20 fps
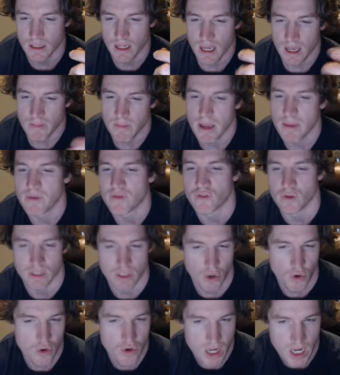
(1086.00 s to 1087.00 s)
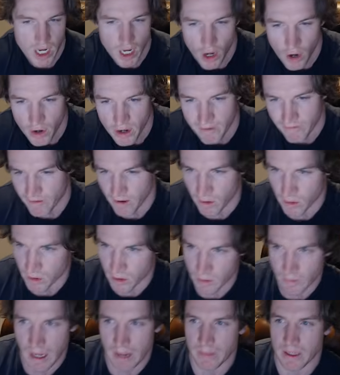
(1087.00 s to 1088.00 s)
Maybe for his own ego, he felt good
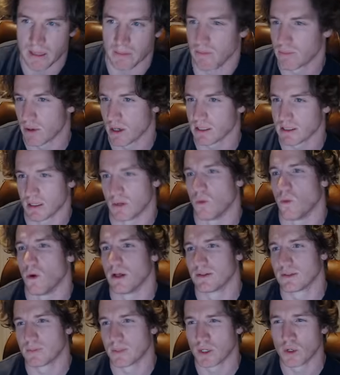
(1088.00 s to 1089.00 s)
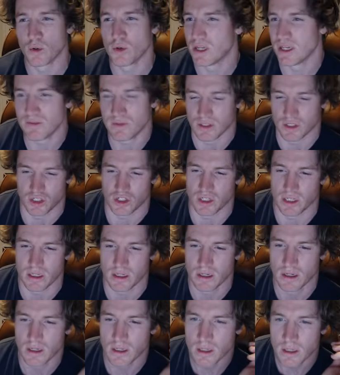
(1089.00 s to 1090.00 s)
about being president once, but who gives a shit?